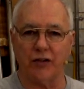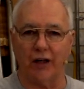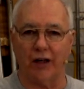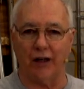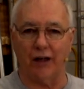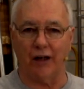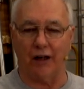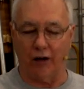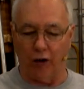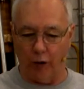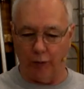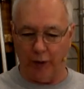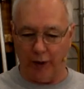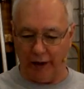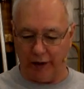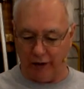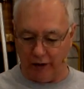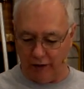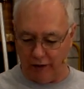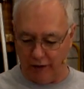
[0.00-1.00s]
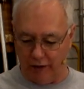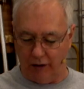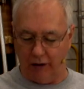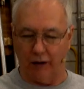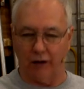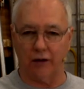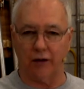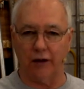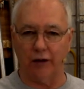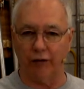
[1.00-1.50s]
that I hope I
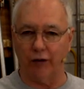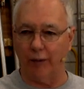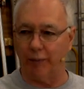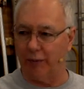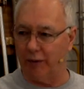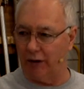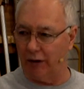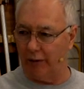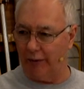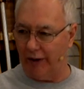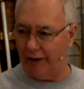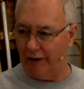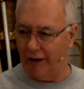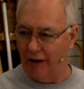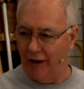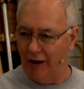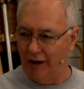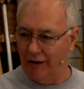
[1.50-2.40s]
can clear up a little bit.